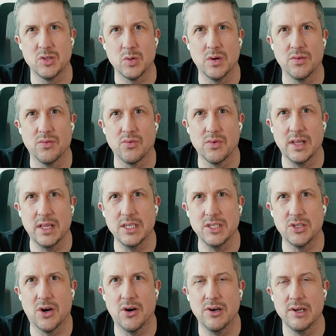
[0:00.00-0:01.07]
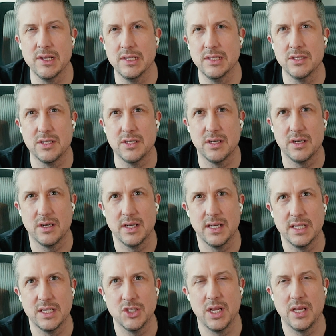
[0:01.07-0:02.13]
sort of really start into
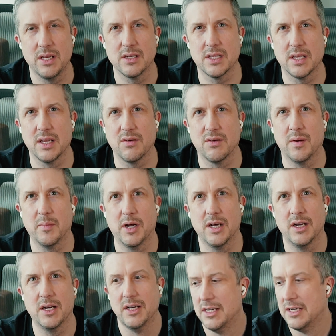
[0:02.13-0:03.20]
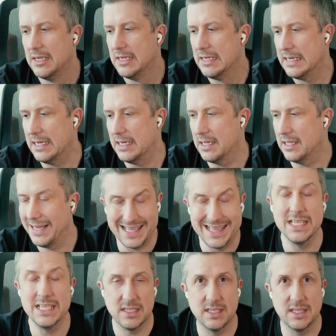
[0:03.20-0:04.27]
Geniuslink from a like
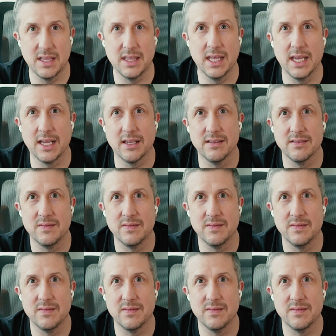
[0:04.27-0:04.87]
this is the thing,